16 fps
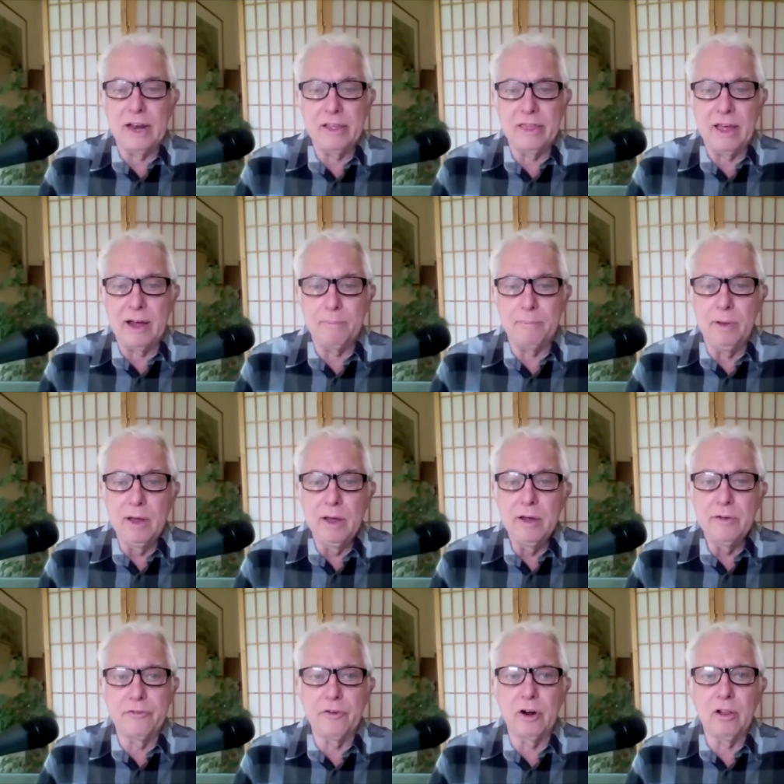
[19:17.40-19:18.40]
them,
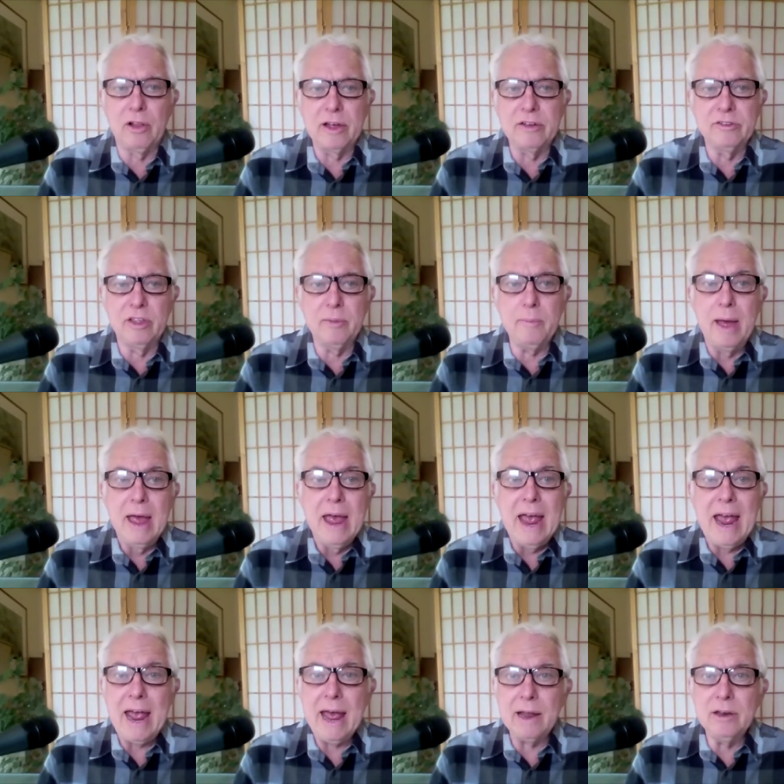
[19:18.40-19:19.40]
fertilizing them,
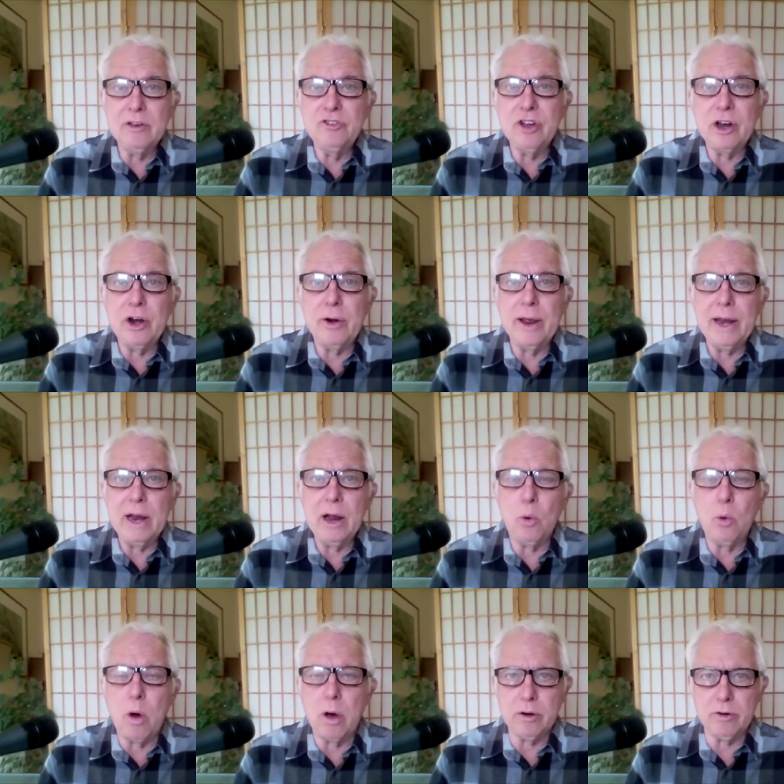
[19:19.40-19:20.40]
and generating a
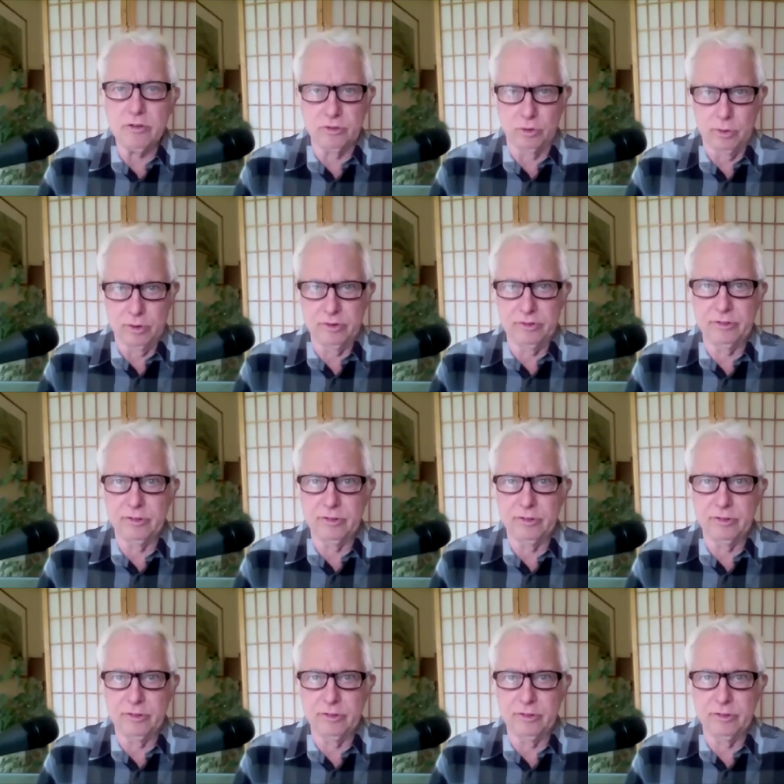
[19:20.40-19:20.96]
water source.